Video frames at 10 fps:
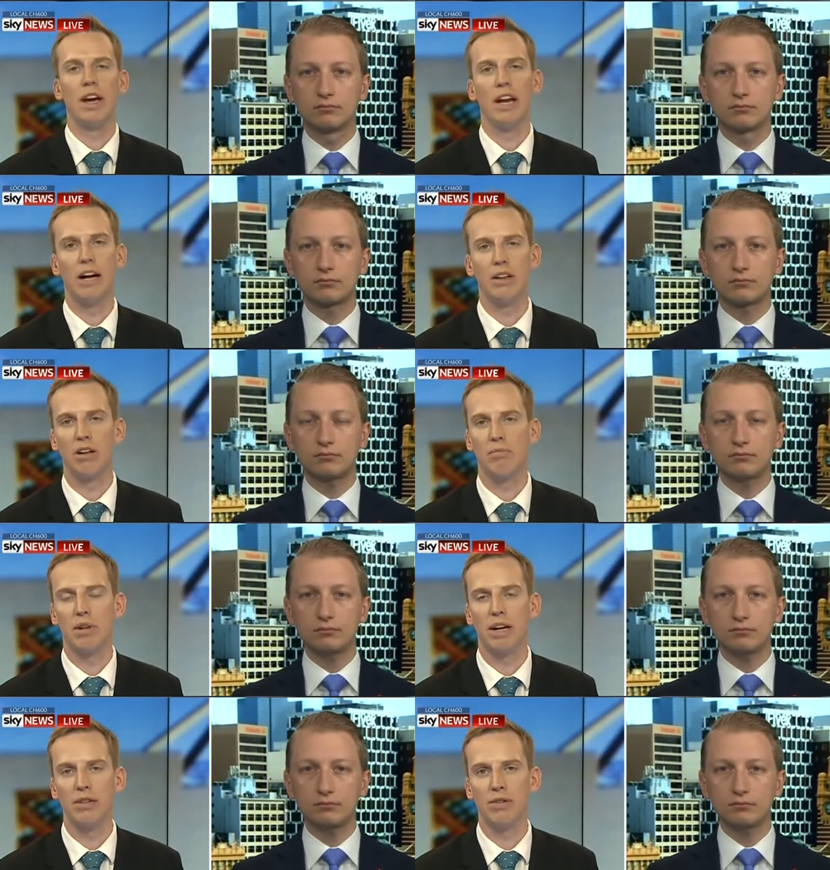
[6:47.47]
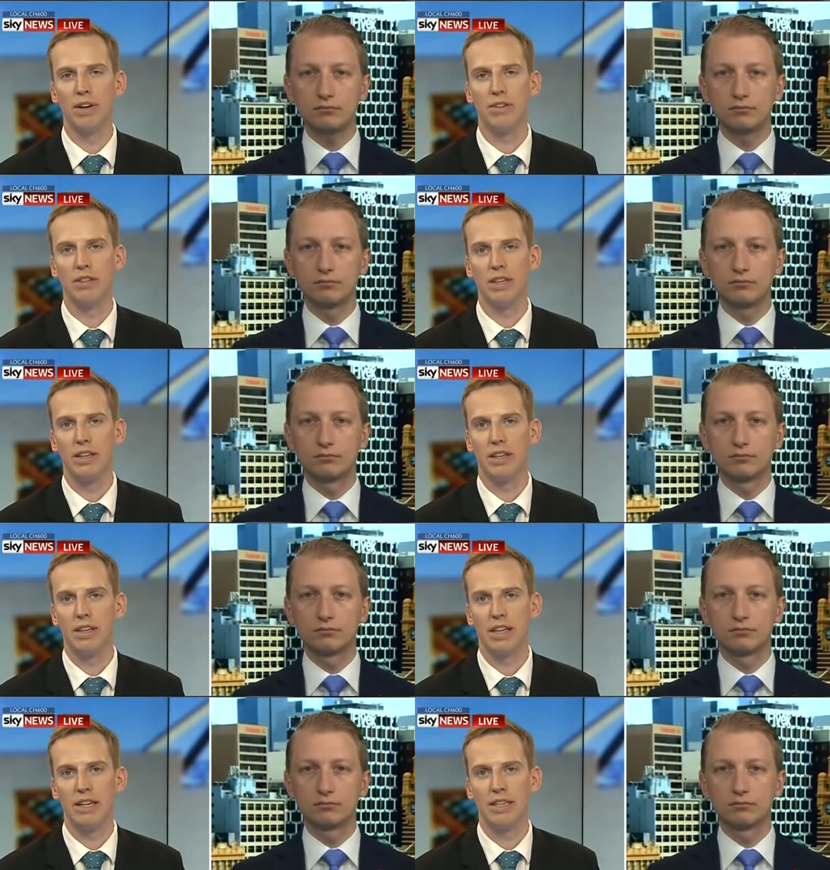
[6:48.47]
Speaker 1: an outline plan to eventually
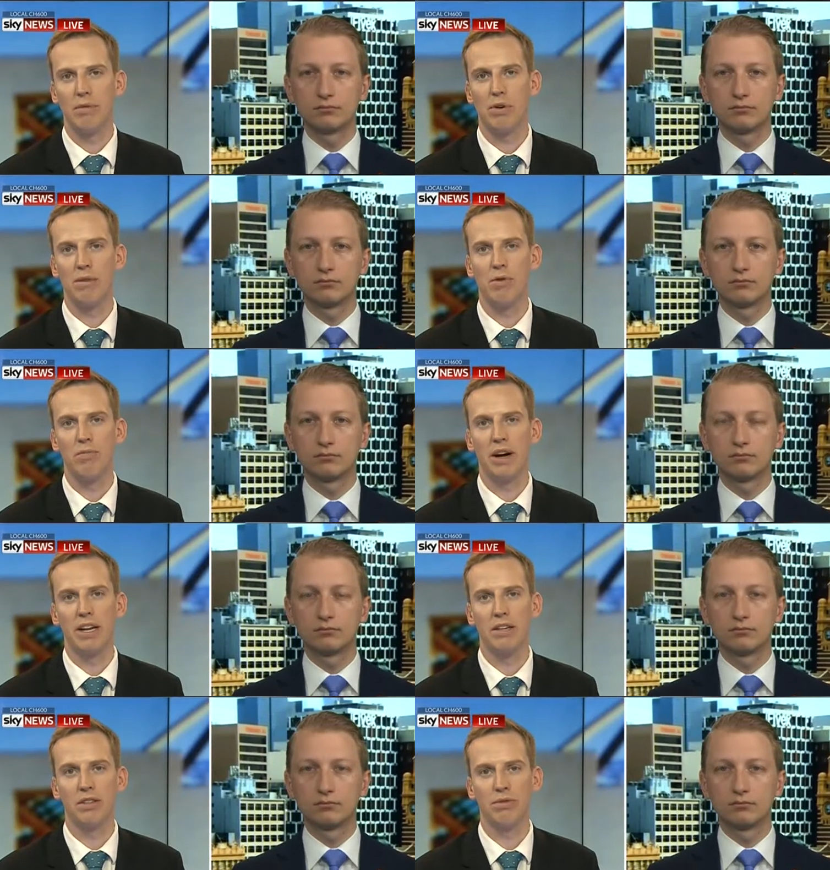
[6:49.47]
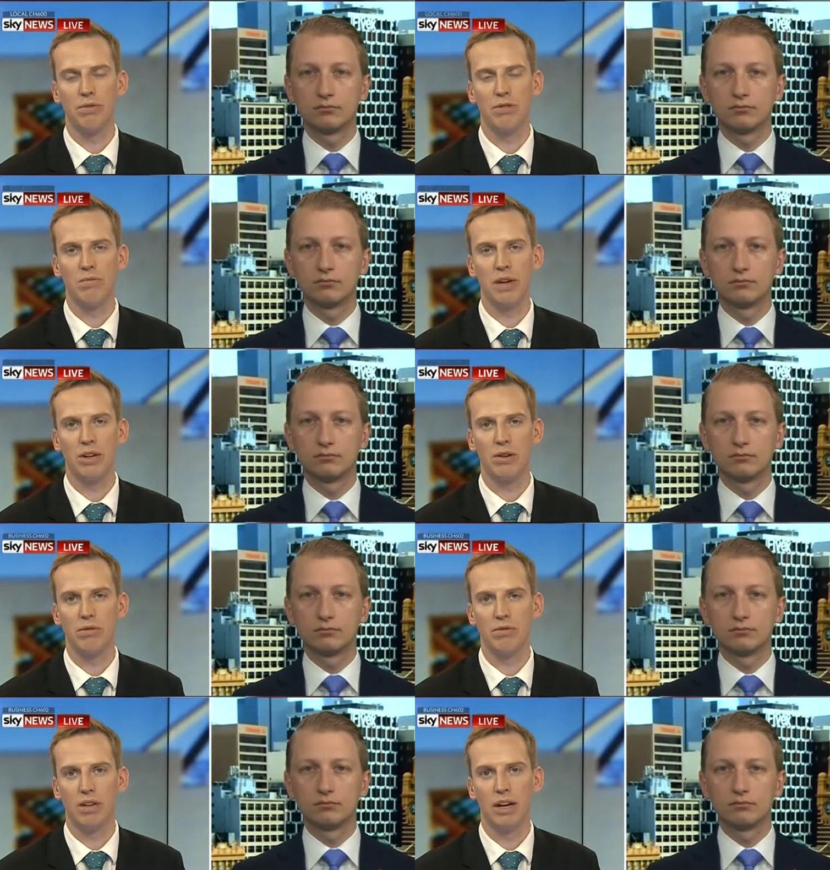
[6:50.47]
get WA more money, does this review mean it
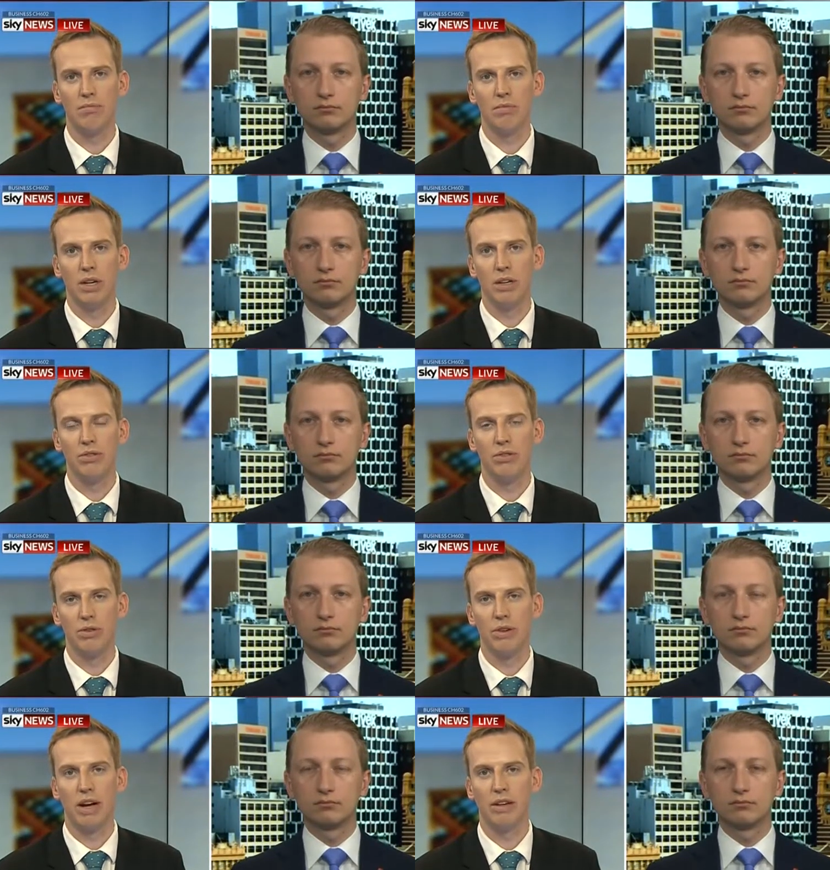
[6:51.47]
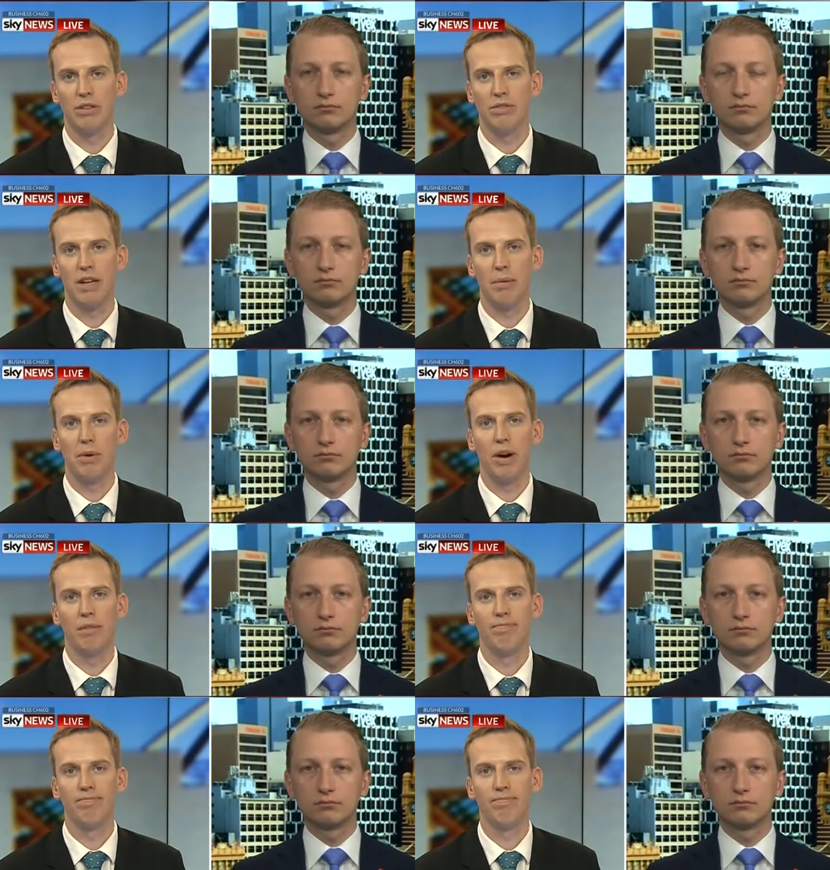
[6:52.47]
could come sooner for WA?
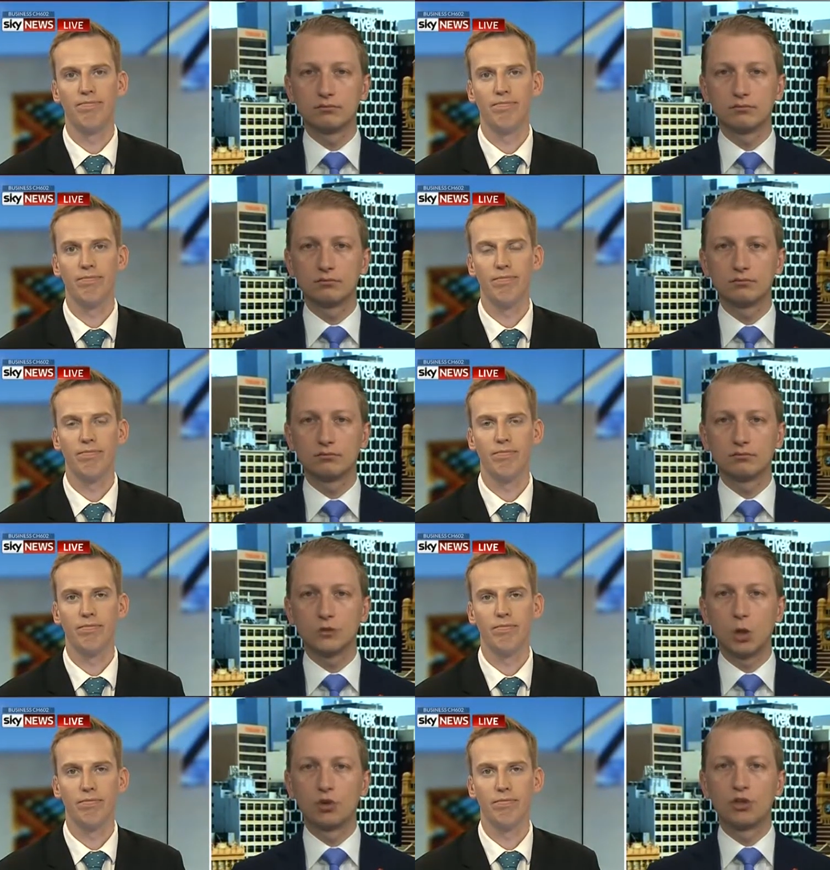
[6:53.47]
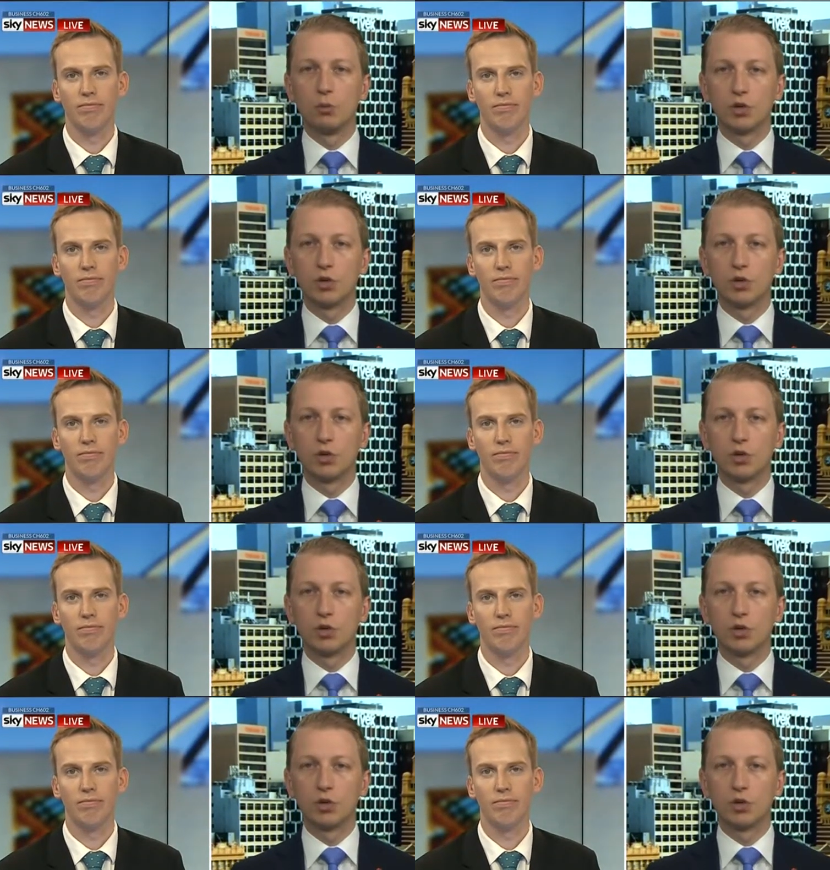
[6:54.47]
Well, Tom,